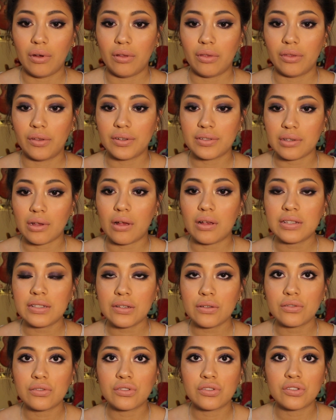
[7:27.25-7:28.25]
There's
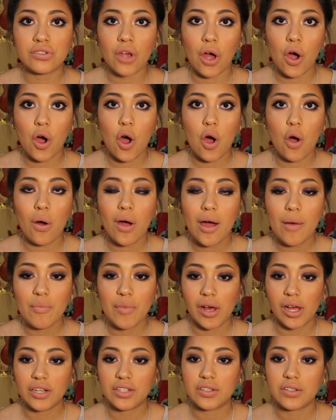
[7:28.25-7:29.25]
also so
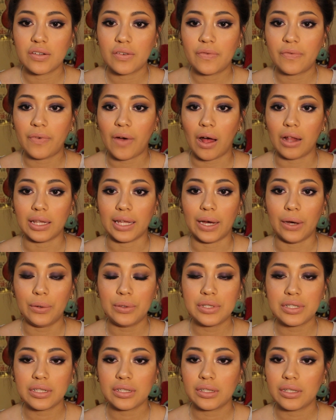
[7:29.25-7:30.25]
much
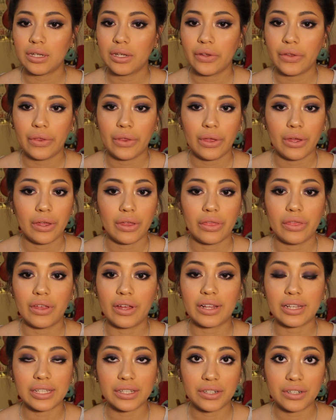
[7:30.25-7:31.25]
fallout. The
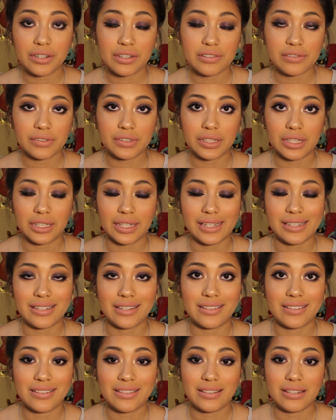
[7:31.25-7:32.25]
glitter doesn't really like
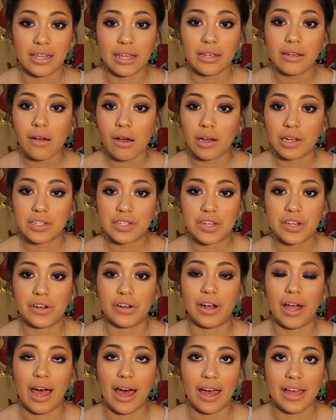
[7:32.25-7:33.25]
to stick onto
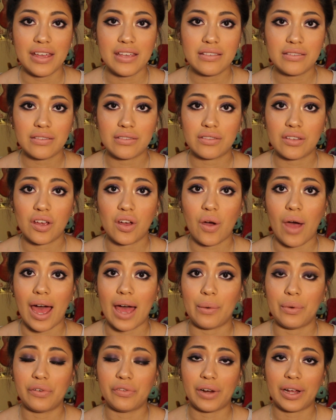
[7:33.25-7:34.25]
your eyes, so
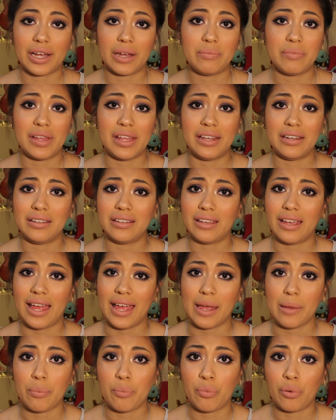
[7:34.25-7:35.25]
I would recommend
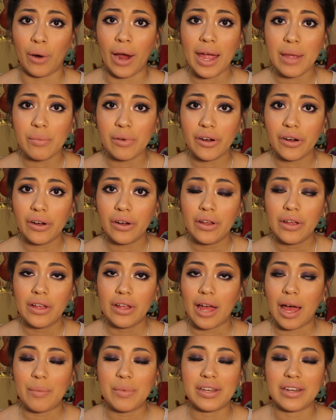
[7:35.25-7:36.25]
a primer,
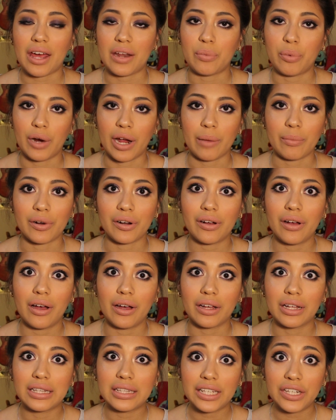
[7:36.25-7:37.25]

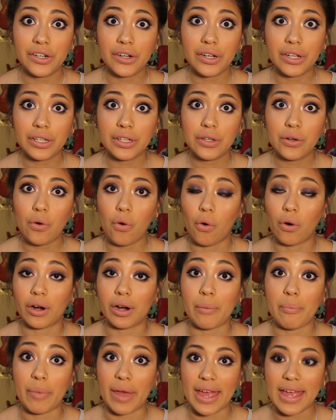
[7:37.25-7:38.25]
a glitter glue or
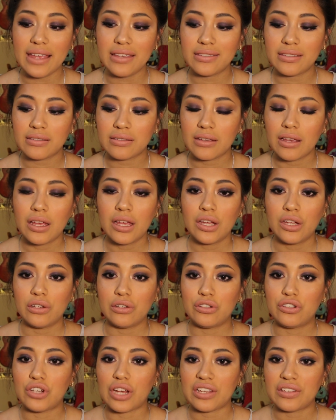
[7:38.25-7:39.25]
a base,
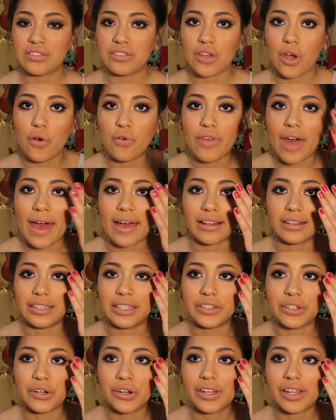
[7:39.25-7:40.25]
just so that
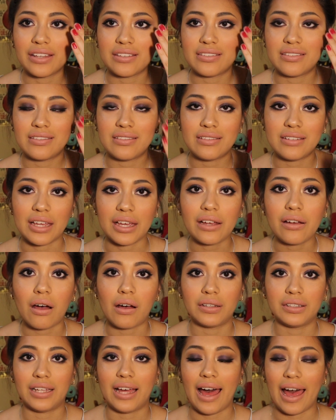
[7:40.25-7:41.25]
glitter can stick
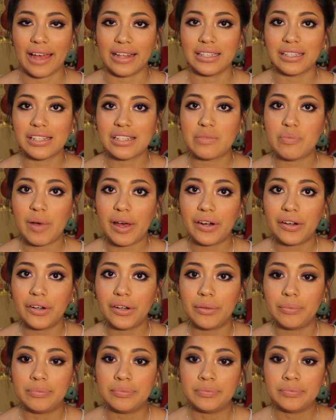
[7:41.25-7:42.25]
on the eyelids
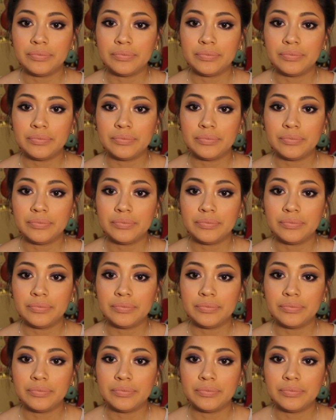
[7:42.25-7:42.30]
better.